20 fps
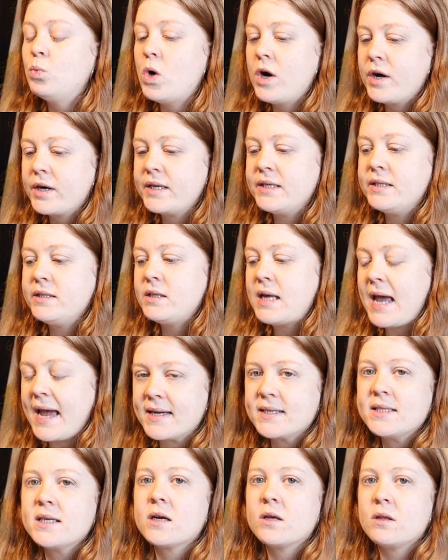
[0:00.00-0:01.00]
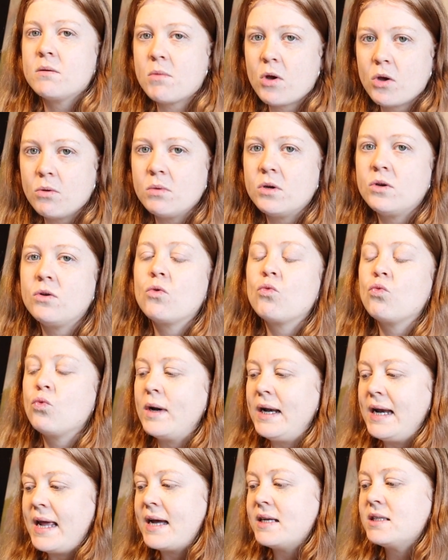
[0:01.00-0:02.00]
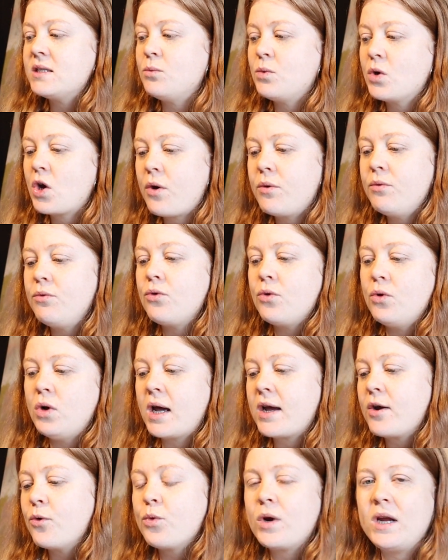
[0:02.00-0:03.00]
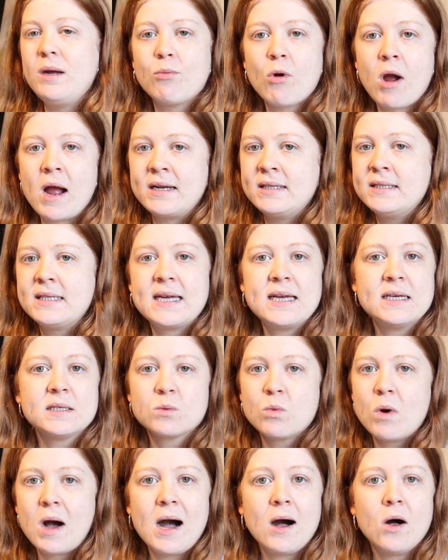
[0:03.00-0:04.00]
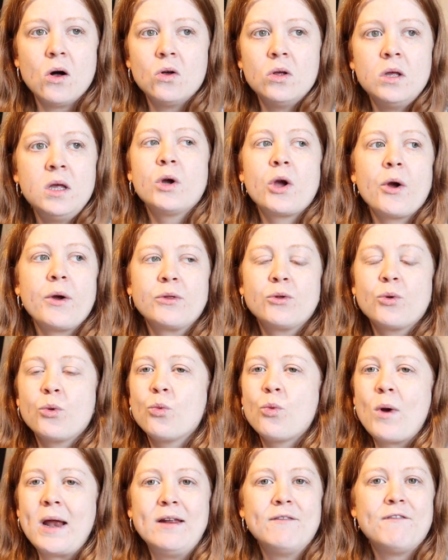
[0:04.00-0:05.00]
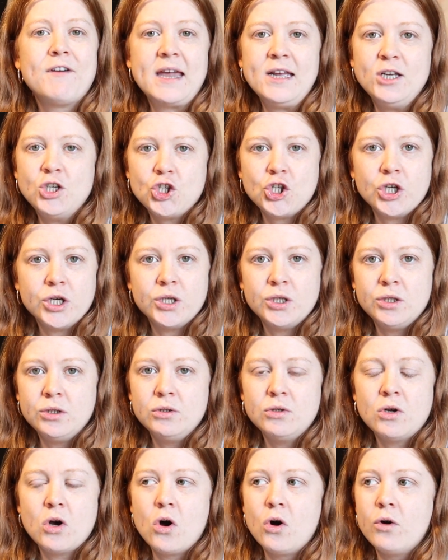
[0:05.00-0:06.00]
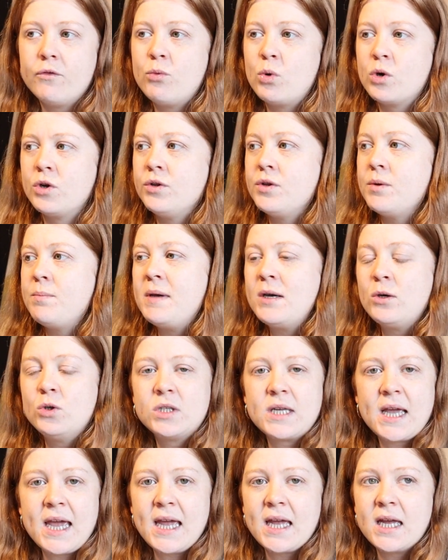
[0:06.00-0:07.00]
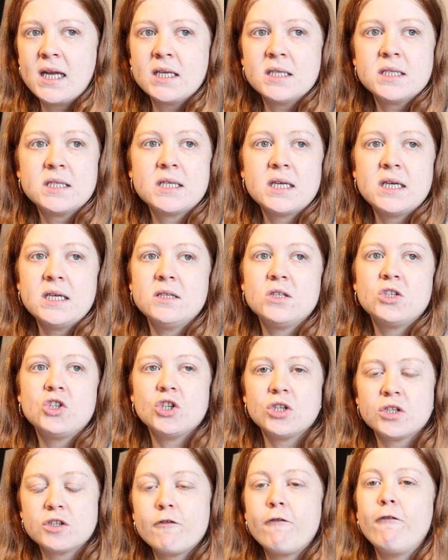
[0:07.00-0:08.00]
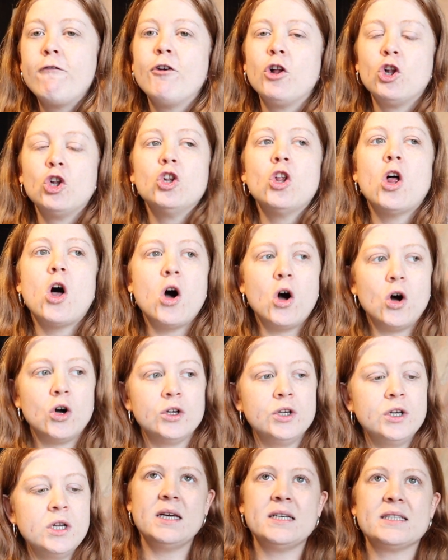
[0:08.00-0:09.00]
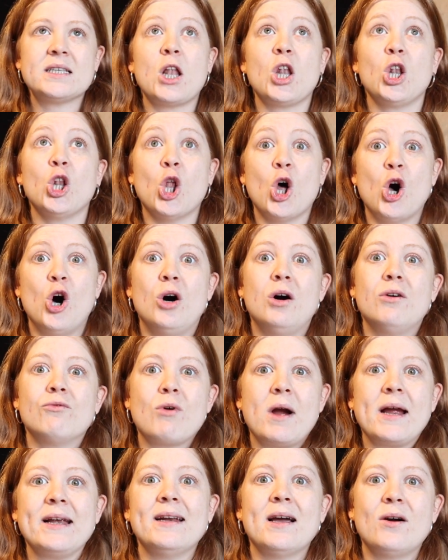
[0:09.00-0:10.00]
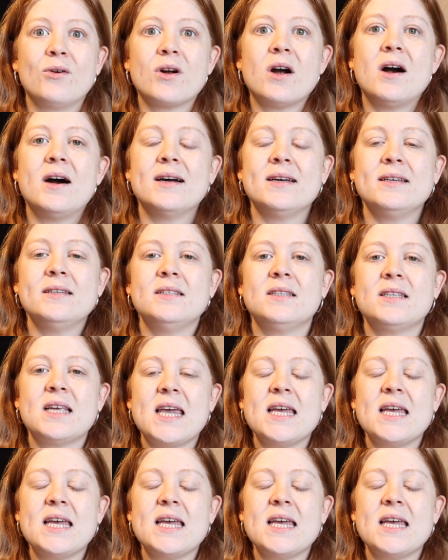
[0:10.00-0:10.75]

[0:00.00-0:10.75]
Work is hectic at the moment, really hectic. We're going through like a rebranding as well. We're going through a renovation of one of the buildings. It's just full on. It's a lot right now, guys.